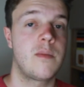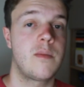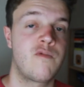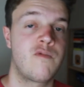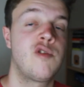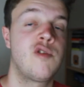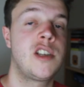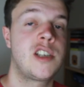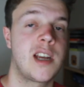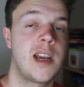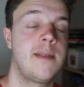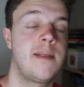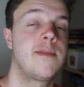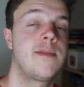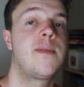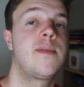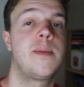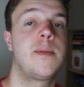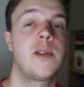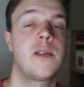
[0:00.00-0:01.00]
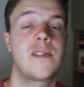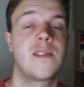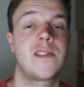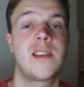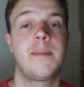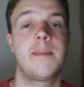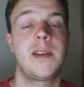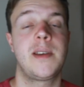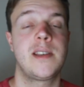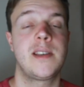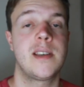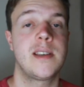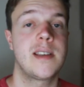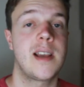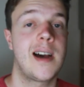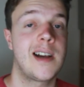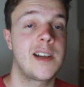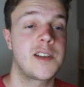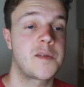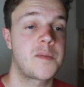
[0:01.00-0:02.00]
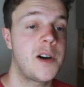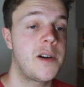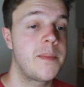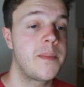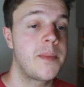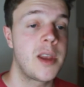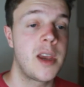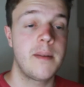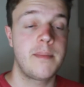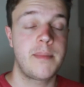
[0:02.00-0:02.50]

Reece James probably on the set pieces as well.